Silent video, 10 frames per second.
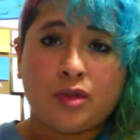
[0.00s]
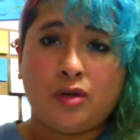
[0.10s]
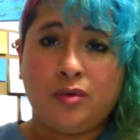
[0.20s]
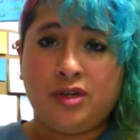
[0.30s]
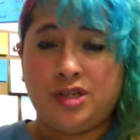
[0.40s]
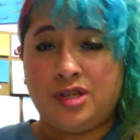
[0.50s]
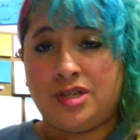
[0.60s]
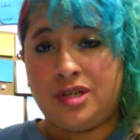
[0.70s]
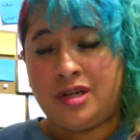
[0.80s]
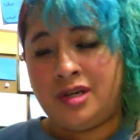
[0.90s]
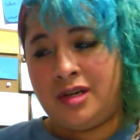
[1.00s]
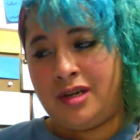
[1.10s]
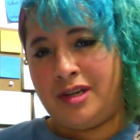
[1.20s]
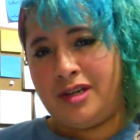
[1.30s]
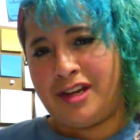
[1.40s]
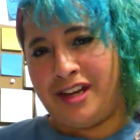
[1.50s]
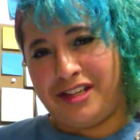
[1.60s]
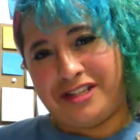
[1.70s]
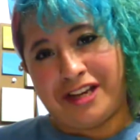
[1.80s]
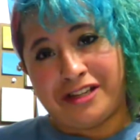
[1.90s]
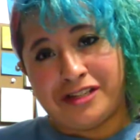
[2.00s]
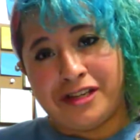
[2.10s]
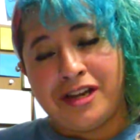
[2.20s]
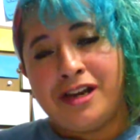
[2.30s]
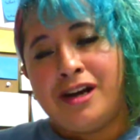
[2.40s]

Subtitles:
which kind of sucks.